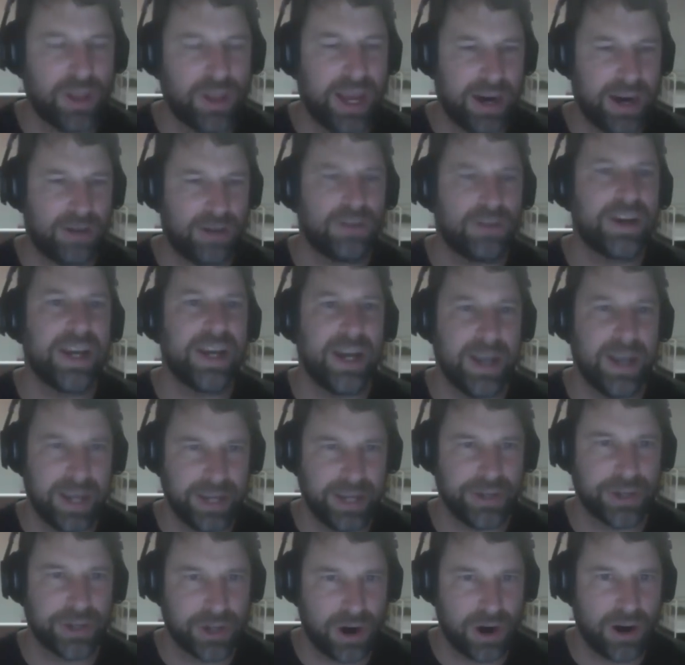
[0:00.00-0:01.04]
area
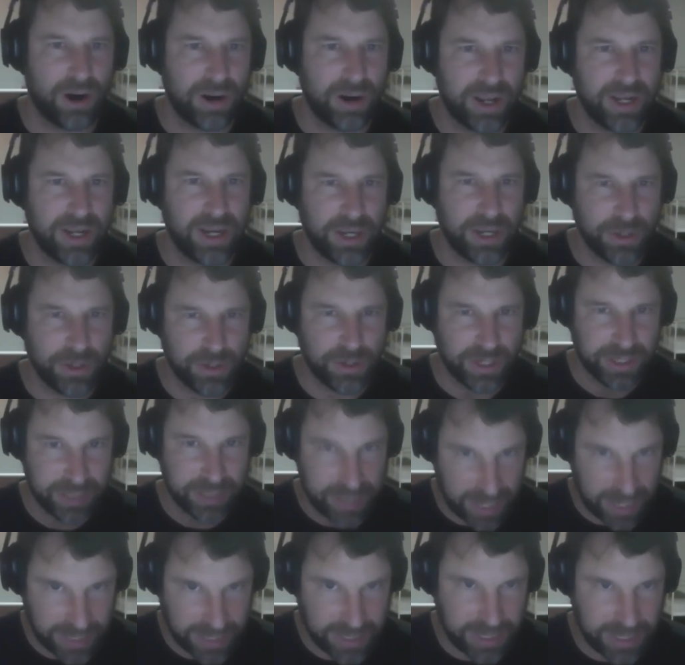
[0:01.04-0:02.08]
in your garden and you can
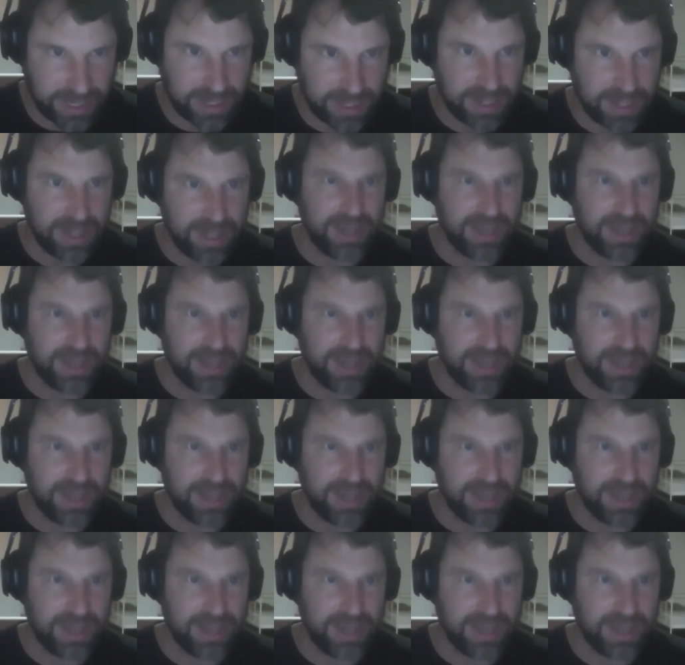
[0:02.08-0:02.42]
tend it,